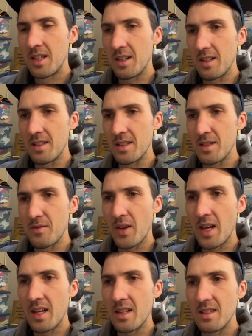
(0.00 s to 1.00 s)
or in this
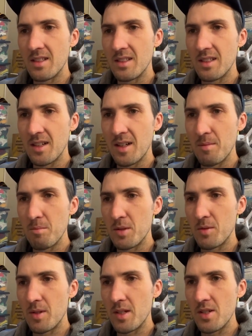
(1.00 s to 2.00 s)
van,
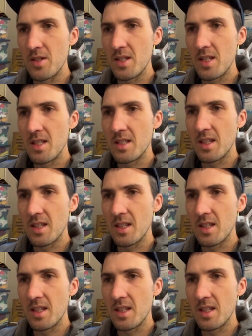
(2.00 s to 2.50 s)
between your seats